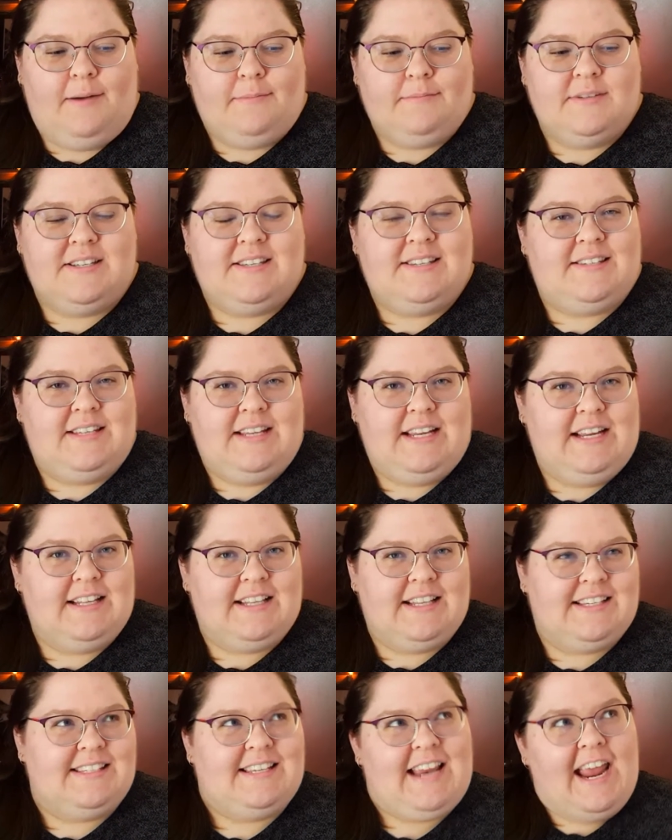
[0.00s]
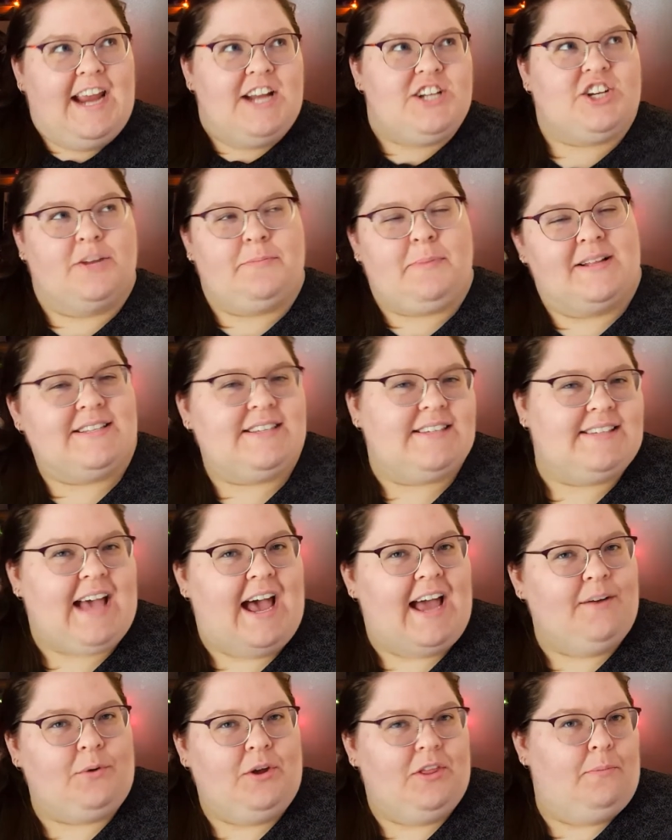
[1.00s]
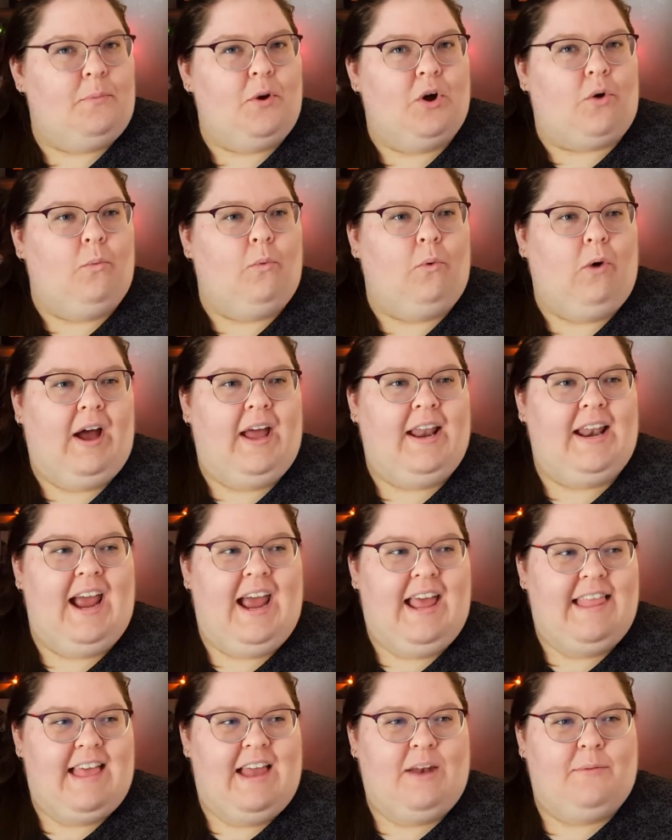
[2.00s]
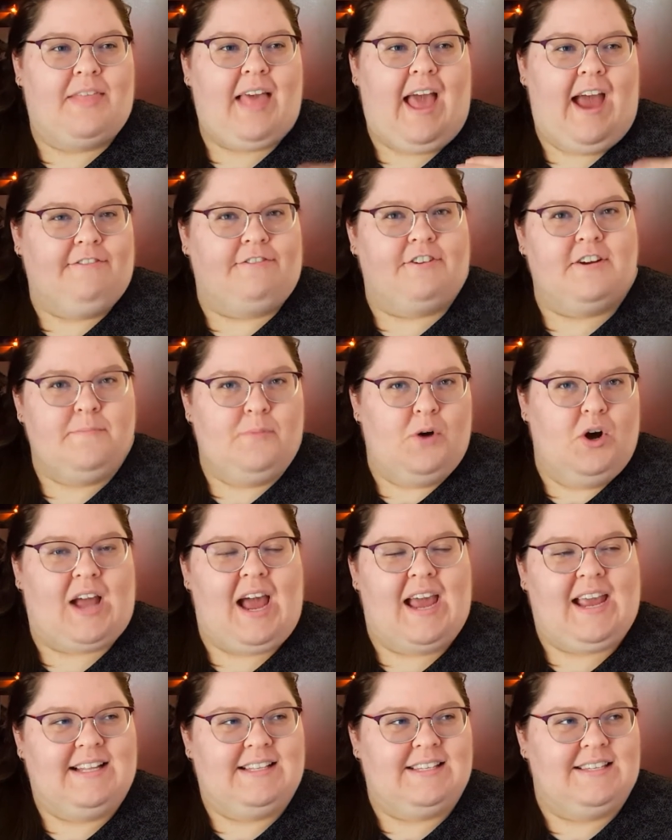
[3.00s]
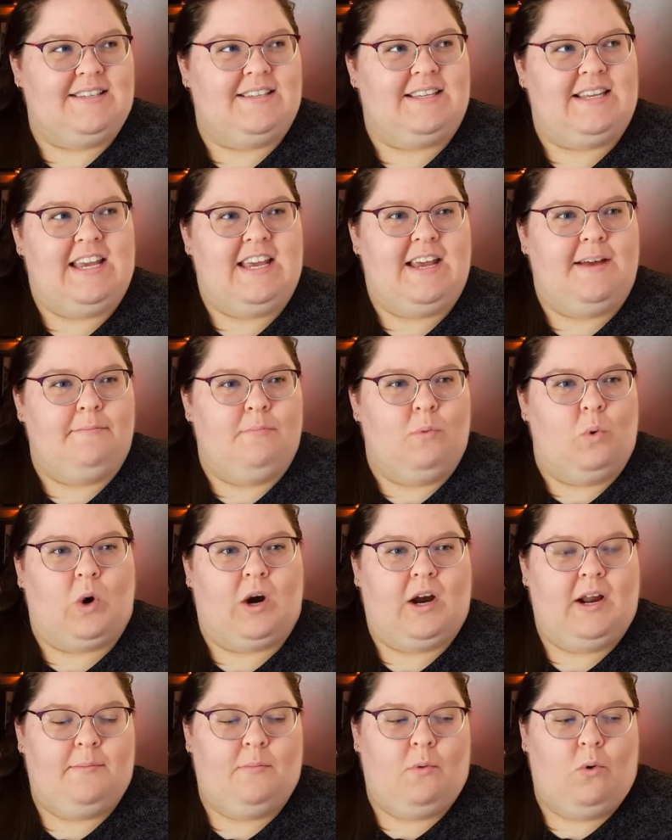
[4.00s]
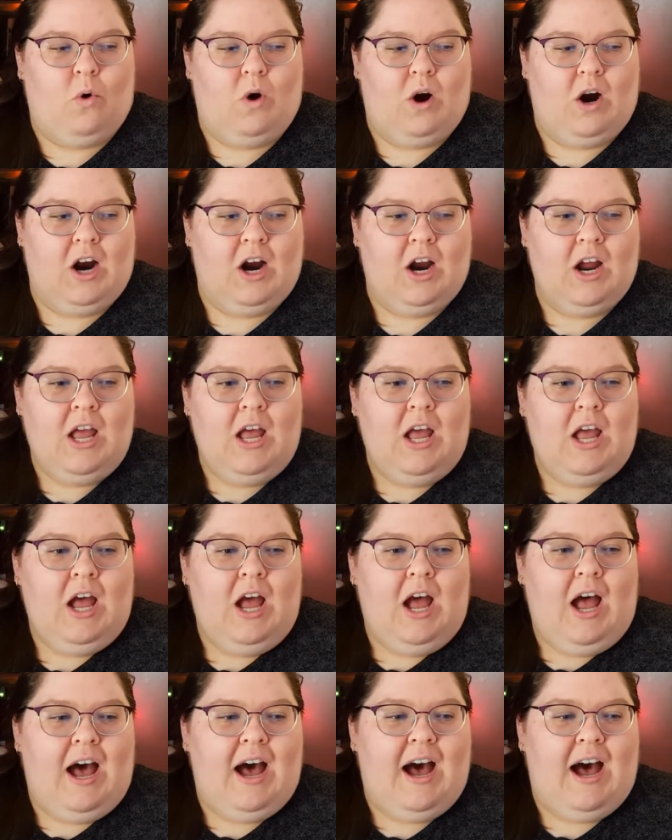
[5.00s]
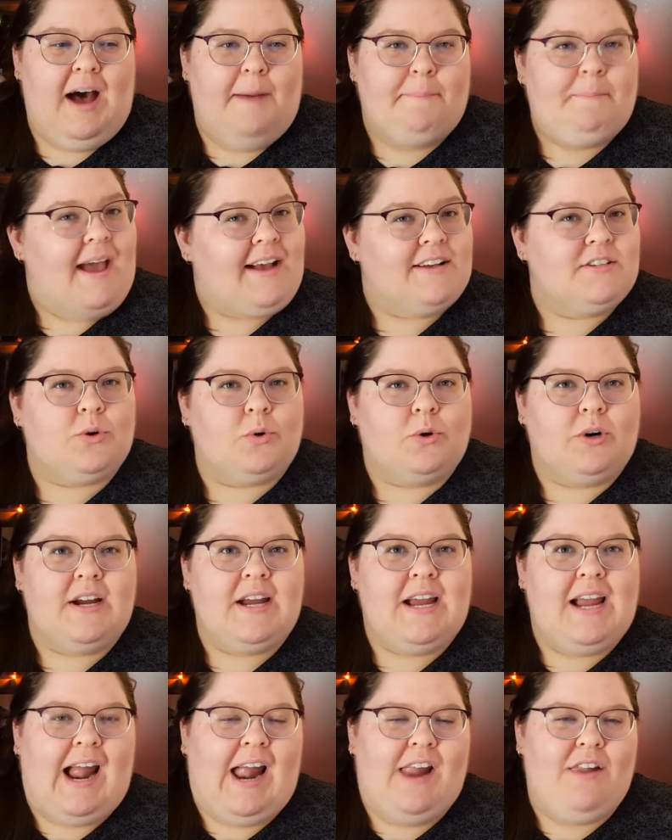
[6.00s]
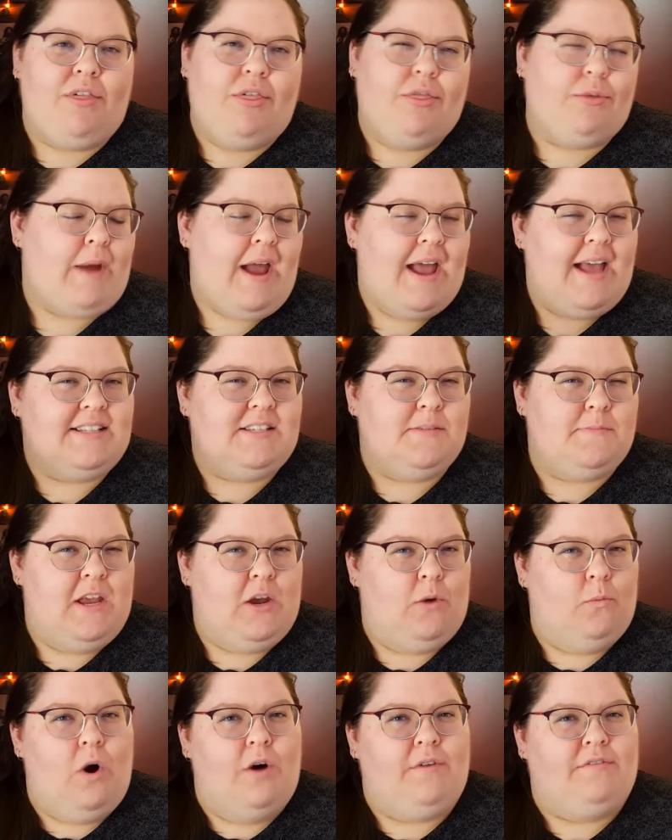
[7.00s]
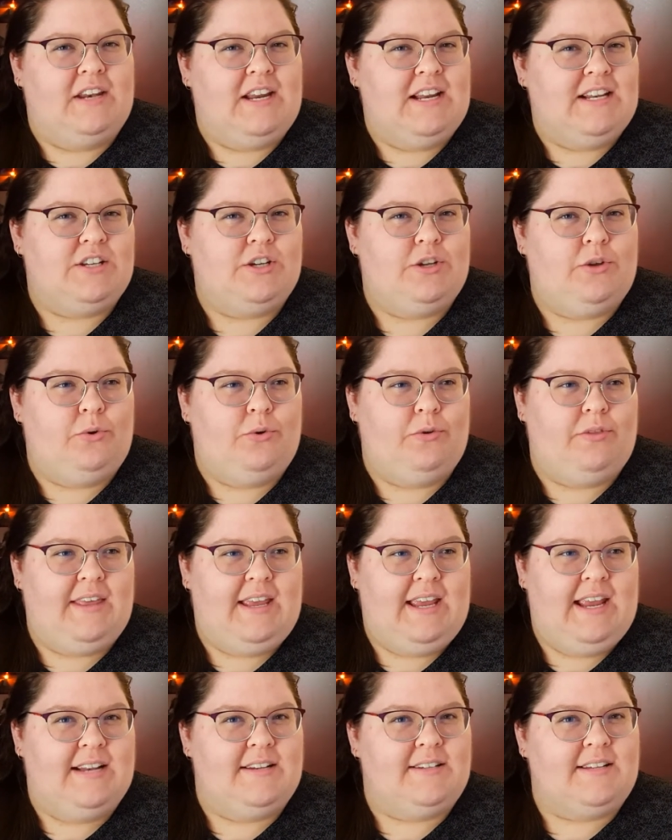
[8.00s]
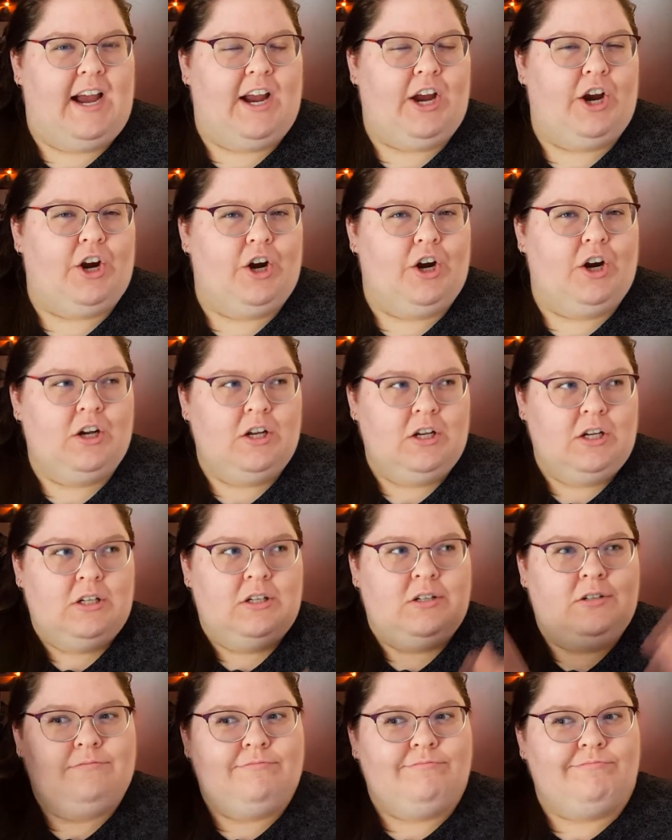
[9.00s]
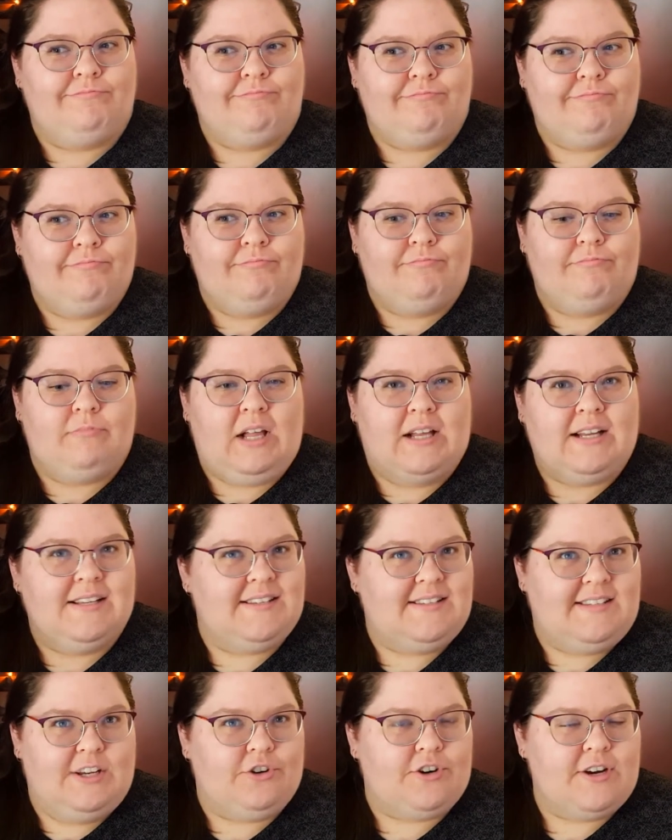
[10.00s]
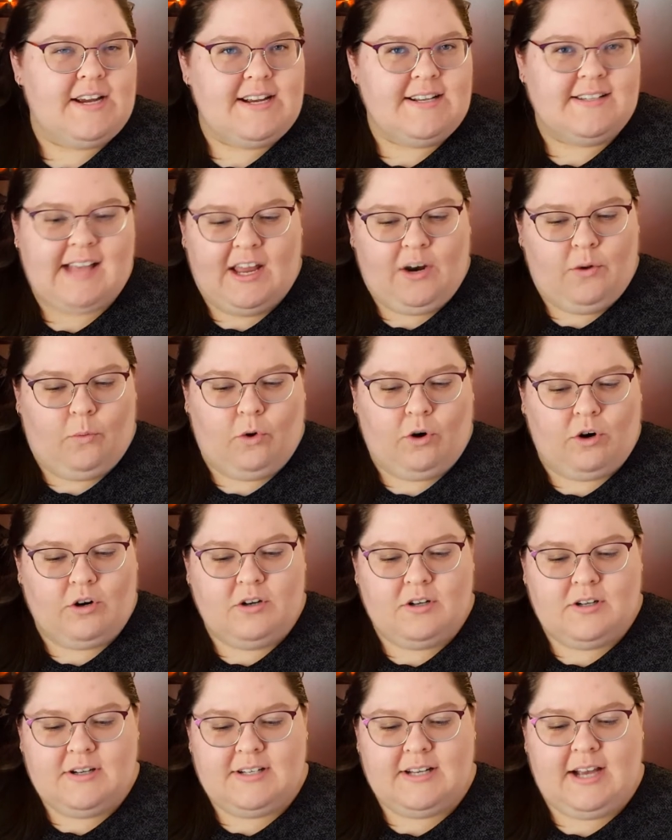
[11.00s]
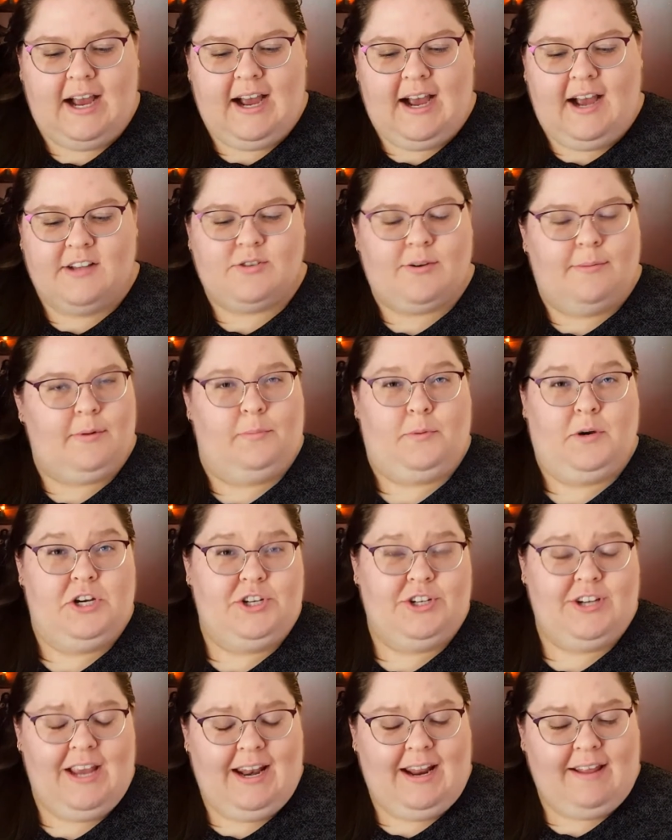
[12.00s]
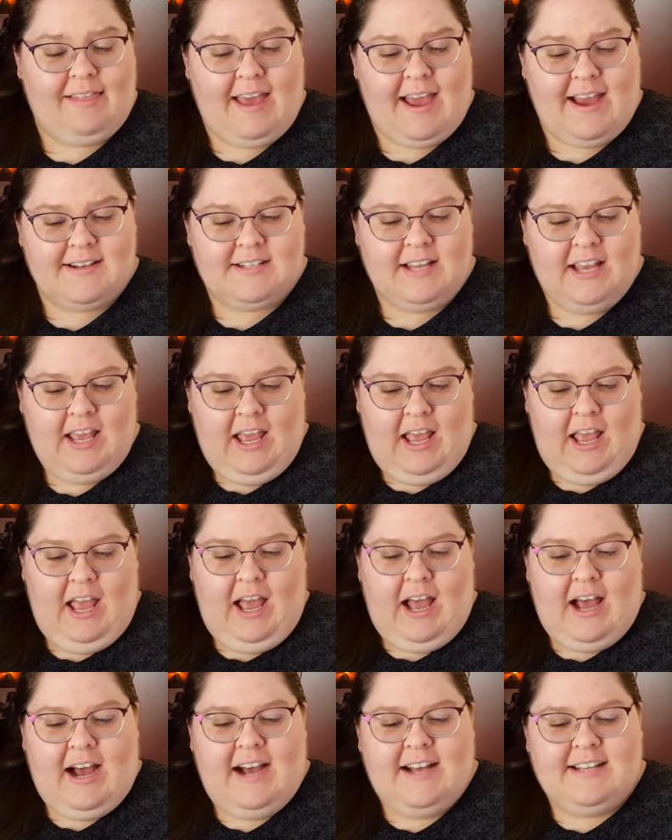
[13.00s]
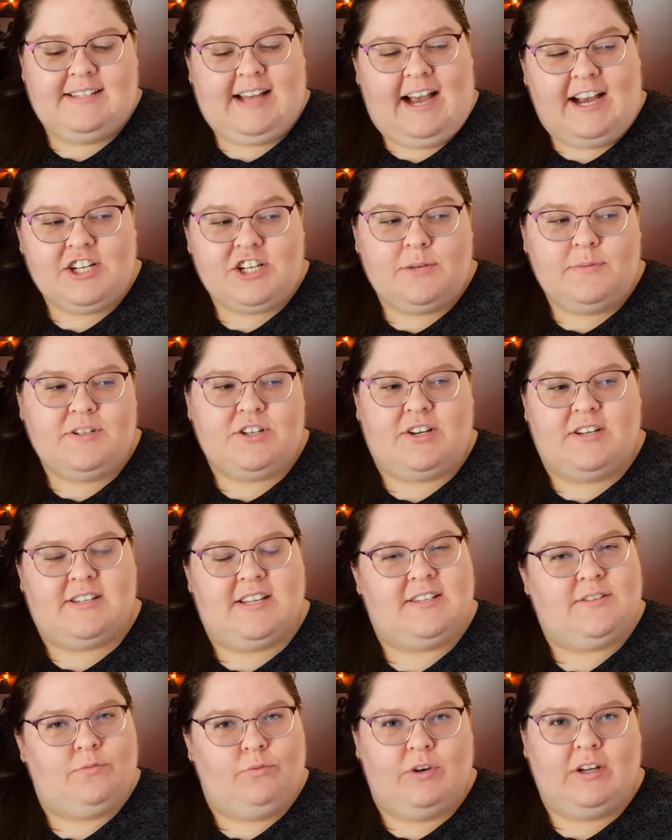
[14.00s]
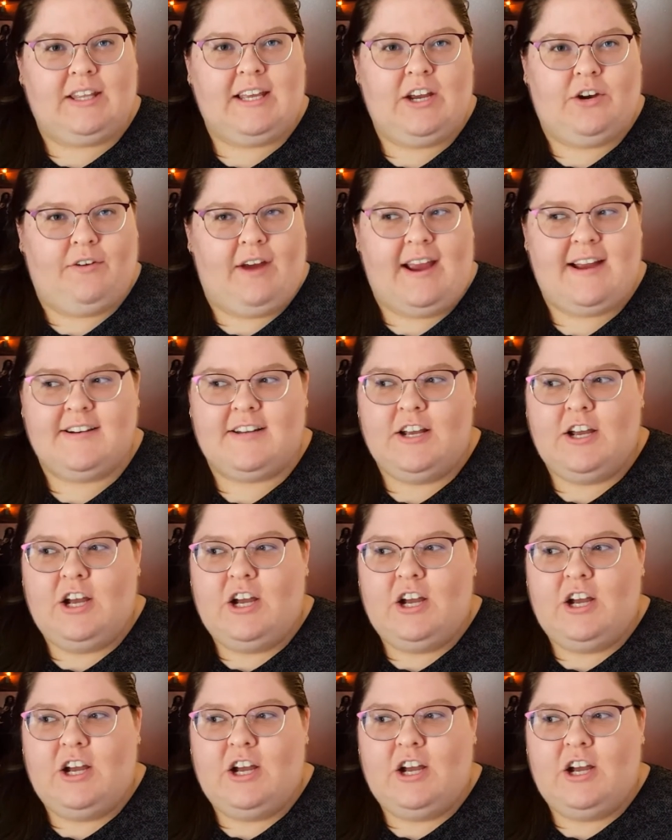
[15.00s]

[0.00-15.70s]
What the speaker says: stage had been set with book 1, and then with every book I can see more and more backstory and threads being woven into the entire series and world. So I'm appreciating that. Sasha was just this really great